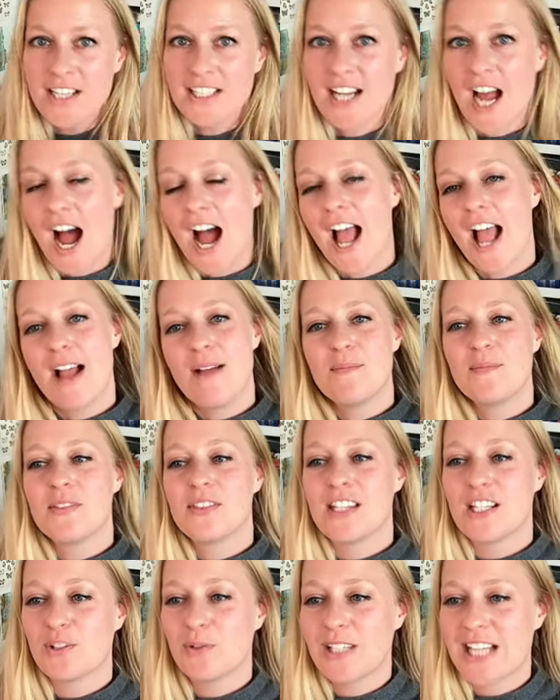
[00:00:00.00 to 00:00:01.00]
time,
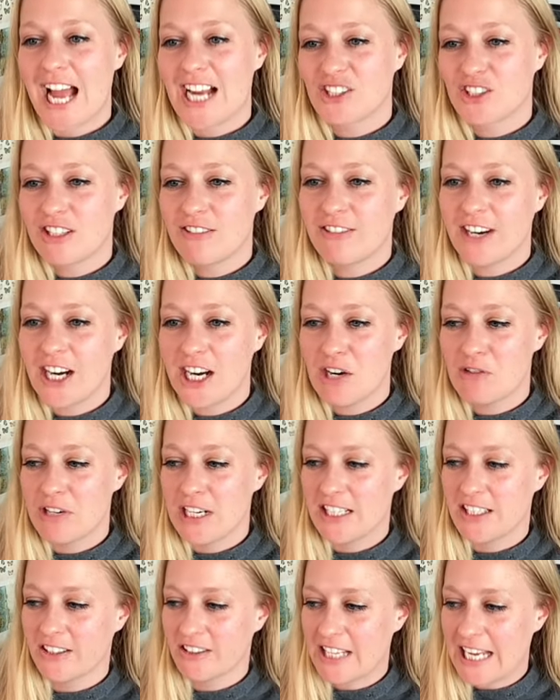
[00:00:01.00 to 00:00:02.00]
this was actually very
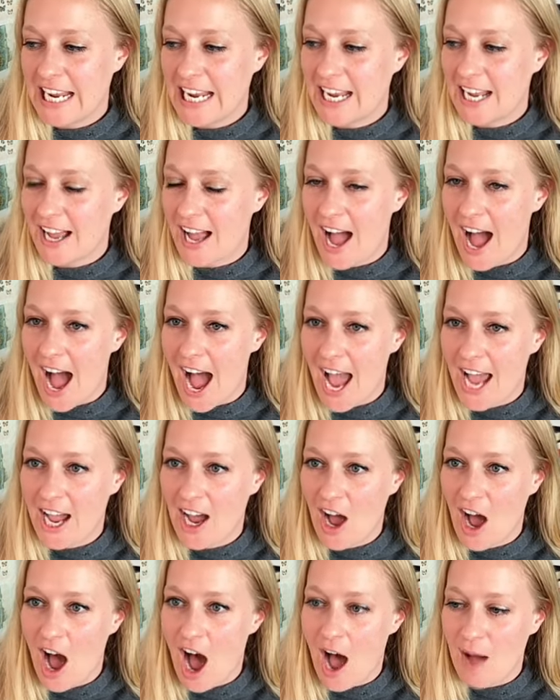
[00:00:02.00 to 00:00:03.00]
recently, I
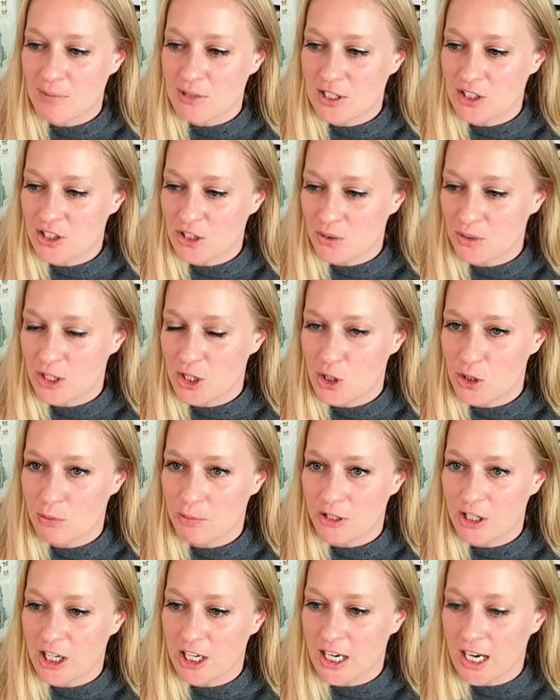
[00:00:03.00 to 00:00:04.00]
hopped into an
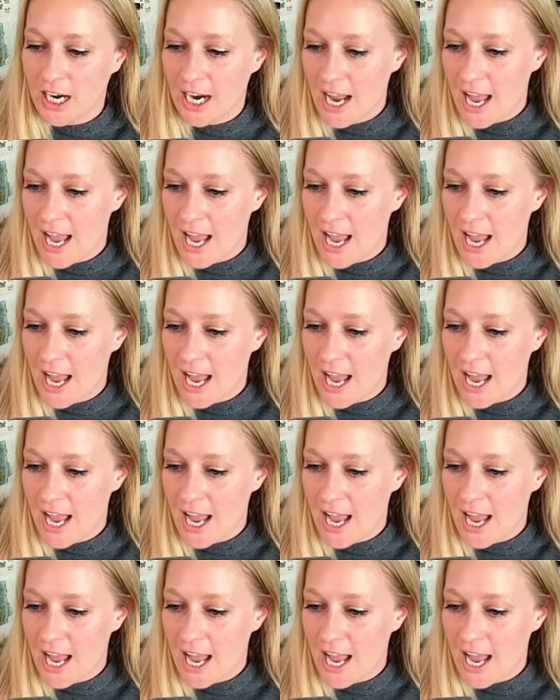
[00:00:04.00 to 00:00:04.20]
Uber